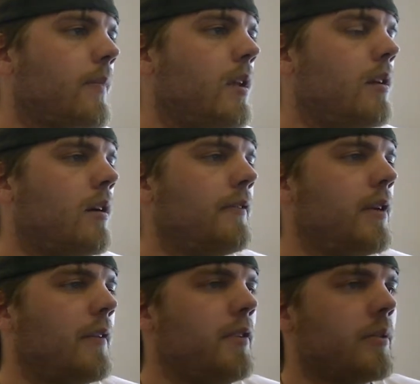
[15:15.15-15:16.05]
You know,
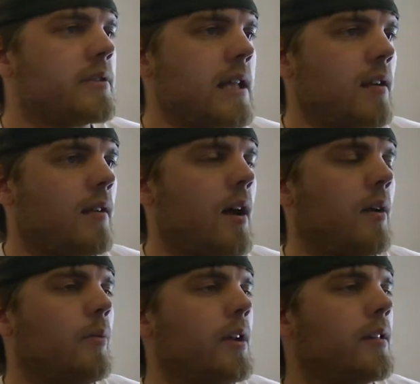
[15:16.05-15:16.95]
I've noticed that a
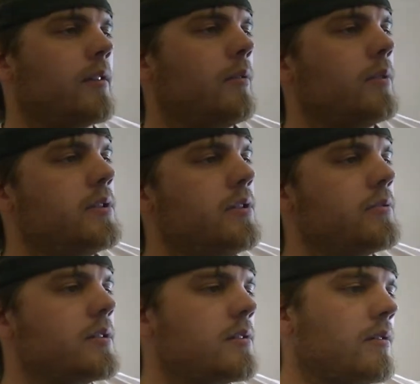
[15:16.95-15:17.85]
lot with
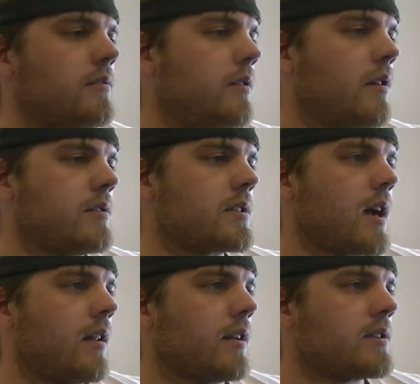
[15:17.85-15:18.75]
juices on
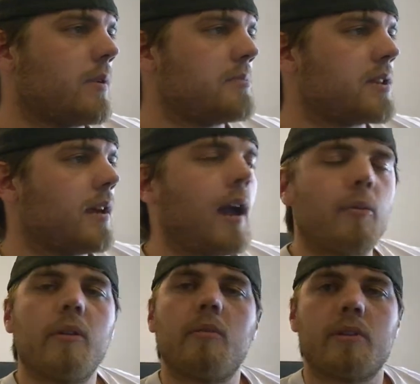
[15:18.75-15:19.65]
Skyline's website. I
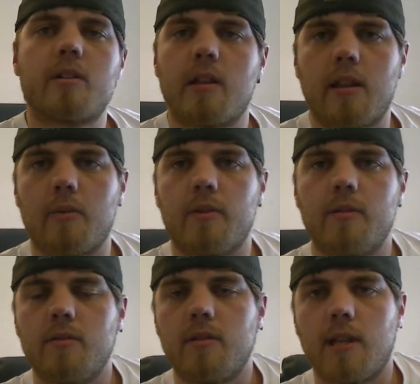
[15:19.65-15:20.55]
really wish that they
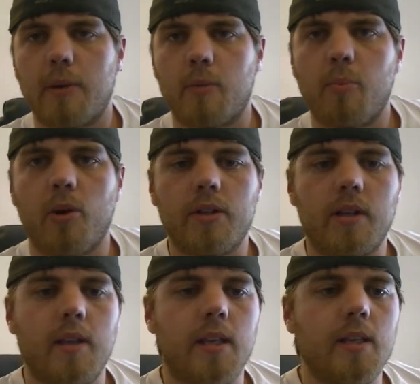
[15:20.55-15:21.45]
would put
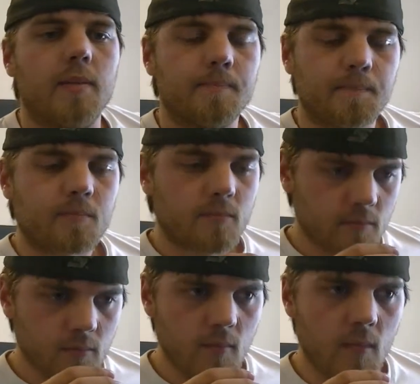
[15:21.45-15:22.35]
the
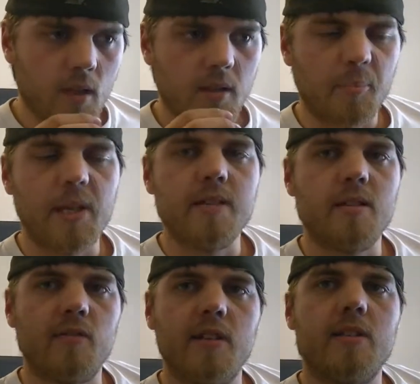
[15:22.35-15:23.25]

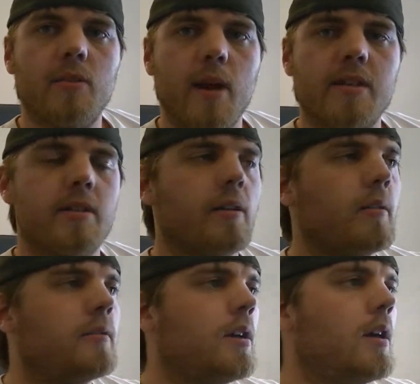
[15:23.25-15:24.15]
PG/VG
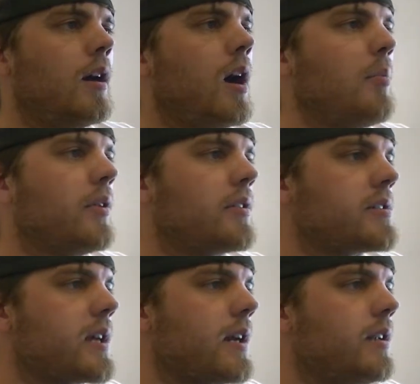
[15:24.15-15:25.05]
ratio up on their
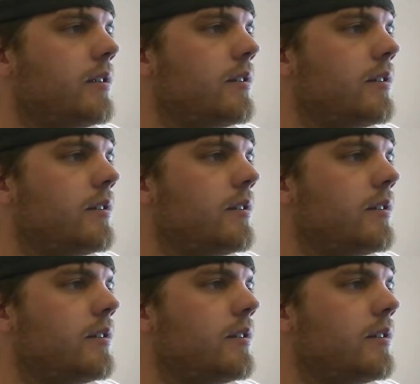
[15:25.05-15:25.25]
site,